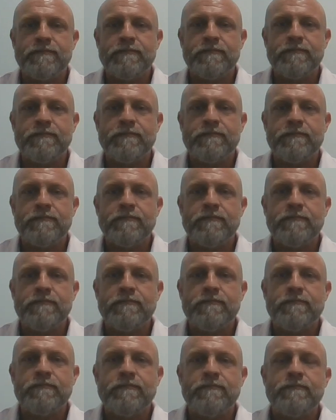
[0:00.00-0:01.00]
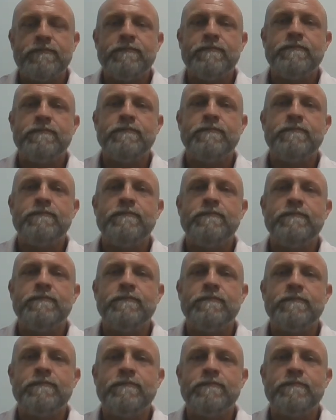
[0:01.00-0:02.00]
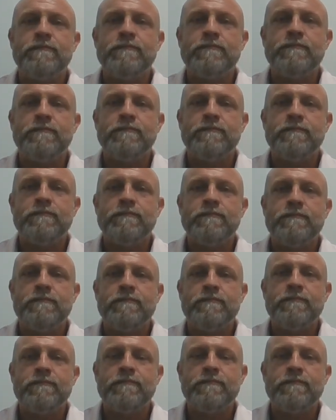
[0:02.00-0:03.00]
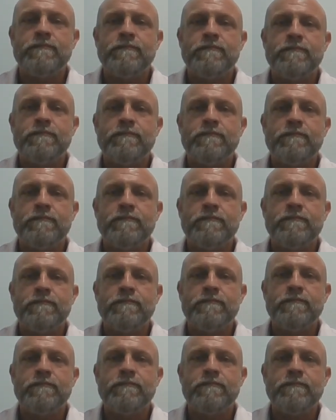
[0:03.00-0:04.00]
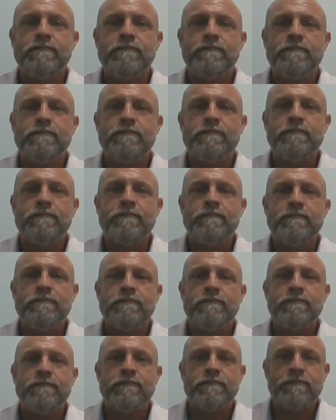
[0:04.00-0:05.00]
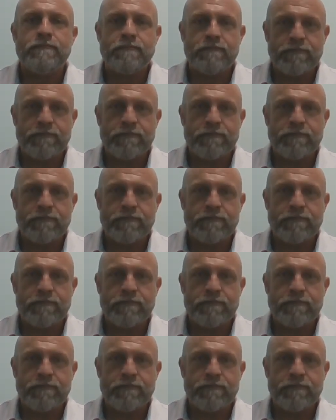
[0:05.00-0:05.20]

(silent)